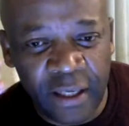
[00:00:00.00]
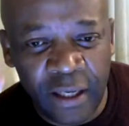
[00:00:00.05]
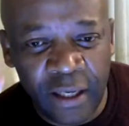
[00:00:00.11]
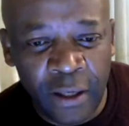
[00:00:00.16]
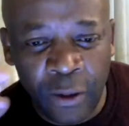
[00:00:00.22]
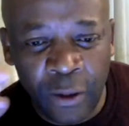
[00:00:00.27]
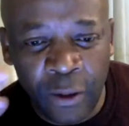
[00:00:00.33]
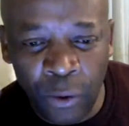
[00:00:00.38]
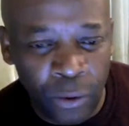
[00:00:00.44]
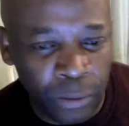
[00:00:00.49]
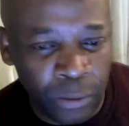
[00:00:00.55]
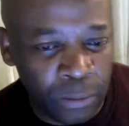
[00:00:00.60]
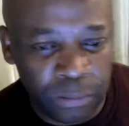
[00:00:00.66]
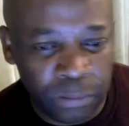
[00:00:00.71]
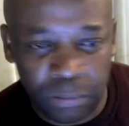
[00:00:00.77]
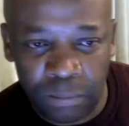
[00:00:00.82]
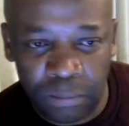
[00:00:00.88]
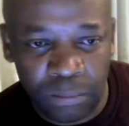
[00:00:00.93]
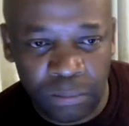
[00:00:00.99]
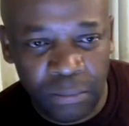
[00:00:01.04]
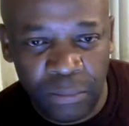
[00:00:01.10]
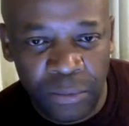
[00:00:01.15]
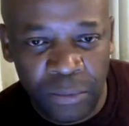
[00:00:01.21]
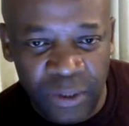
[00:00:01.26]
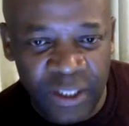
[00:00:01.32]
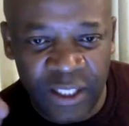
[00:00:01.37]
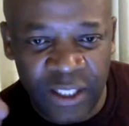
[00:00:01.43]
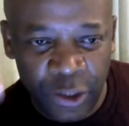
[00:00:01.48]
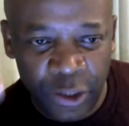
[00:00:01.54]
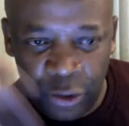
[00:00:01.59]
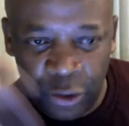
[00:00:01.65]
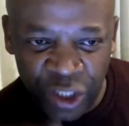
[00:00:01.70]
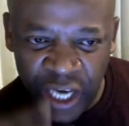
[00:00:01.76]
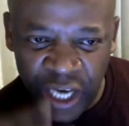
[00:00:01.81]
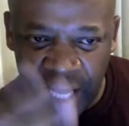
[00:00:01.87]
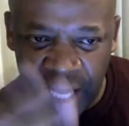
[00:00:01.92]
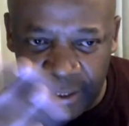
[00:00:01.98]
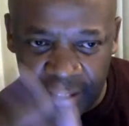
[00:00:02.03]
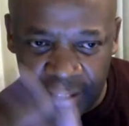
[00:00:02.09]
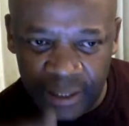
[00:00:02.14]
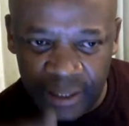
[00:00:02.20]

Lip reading: or just to chat.